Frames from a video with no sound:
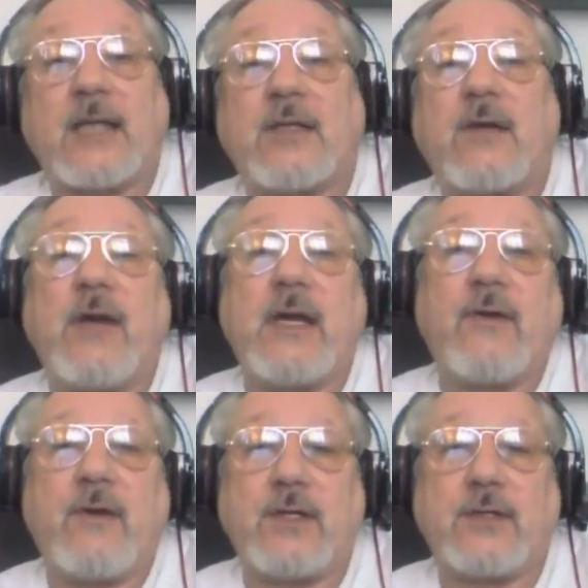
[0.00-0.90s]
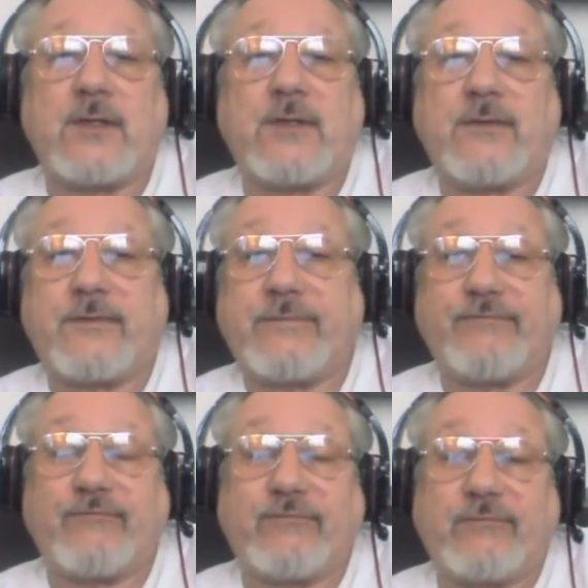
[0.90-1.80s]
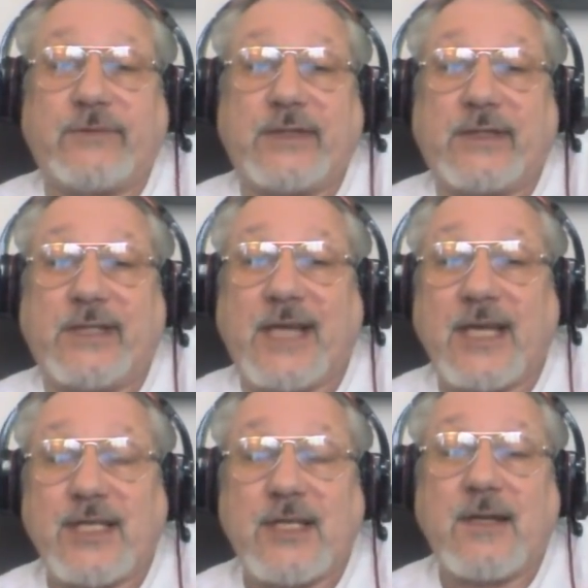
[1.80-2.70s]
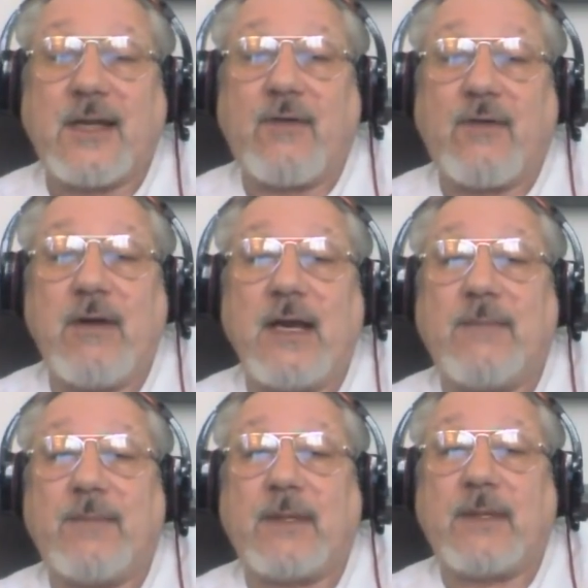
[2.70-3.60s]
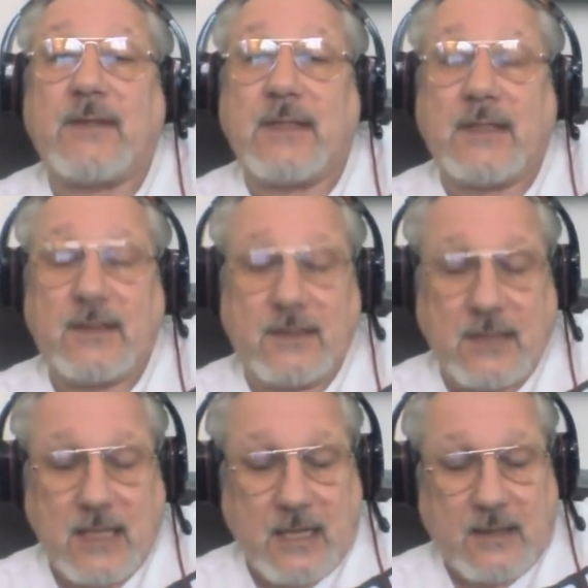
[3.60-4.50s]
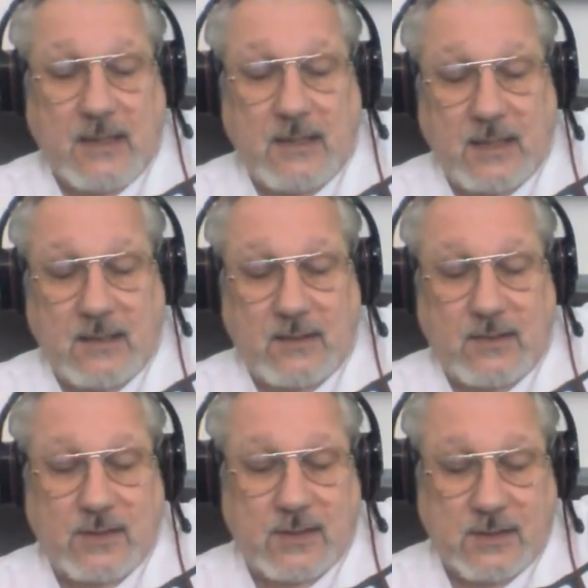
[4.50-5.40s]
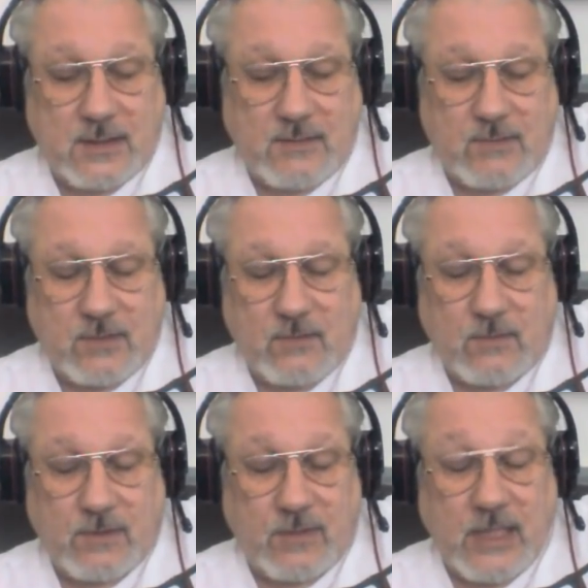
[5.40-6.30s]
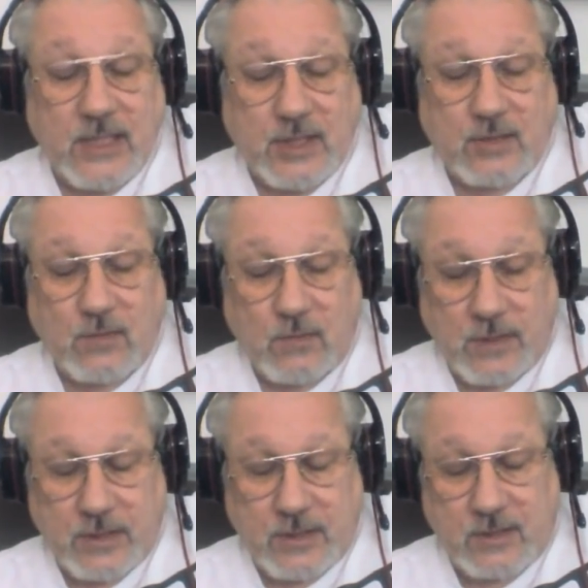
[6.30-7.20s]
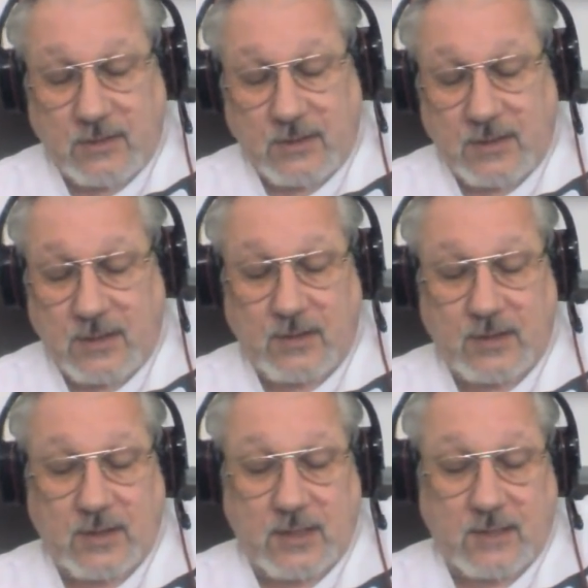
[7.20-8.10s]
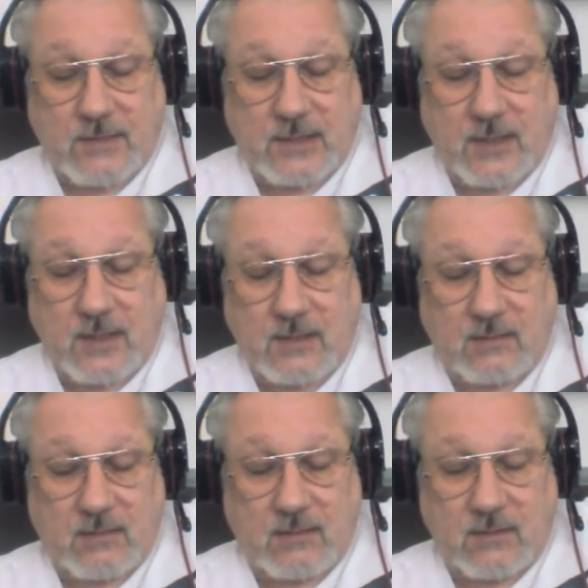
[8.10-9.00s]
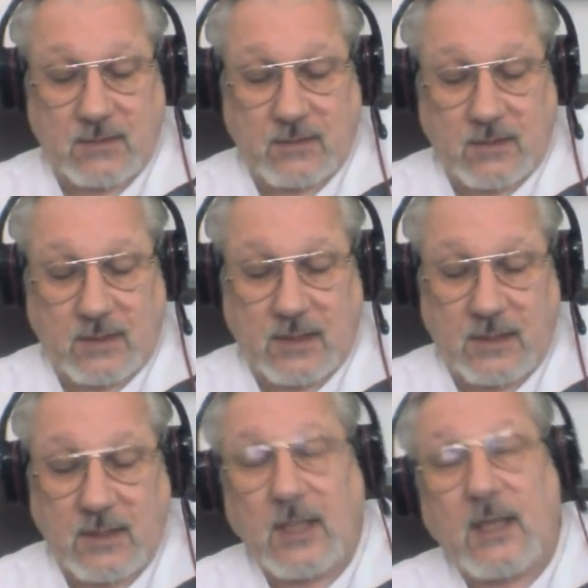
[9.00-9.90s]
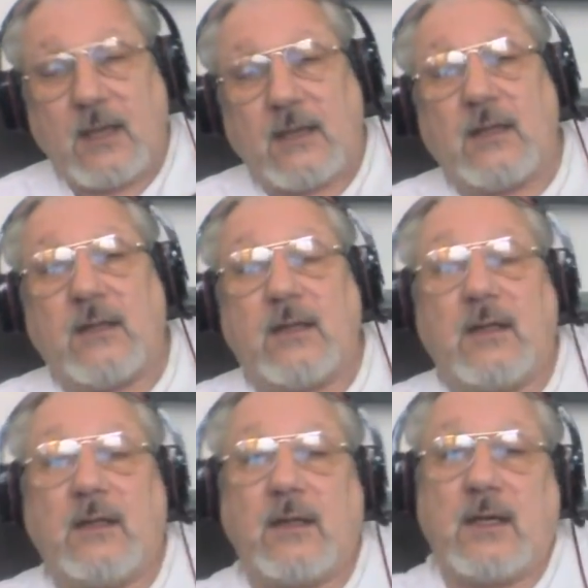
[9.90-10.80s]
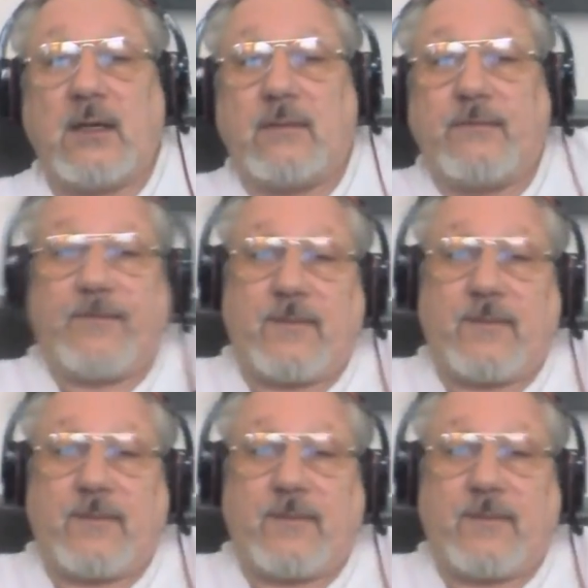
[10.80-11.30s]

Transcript: it's not really a religious discussion that really, but the Christians seem to, or the religious, all religions, not just the Christians, I must say, because you've got the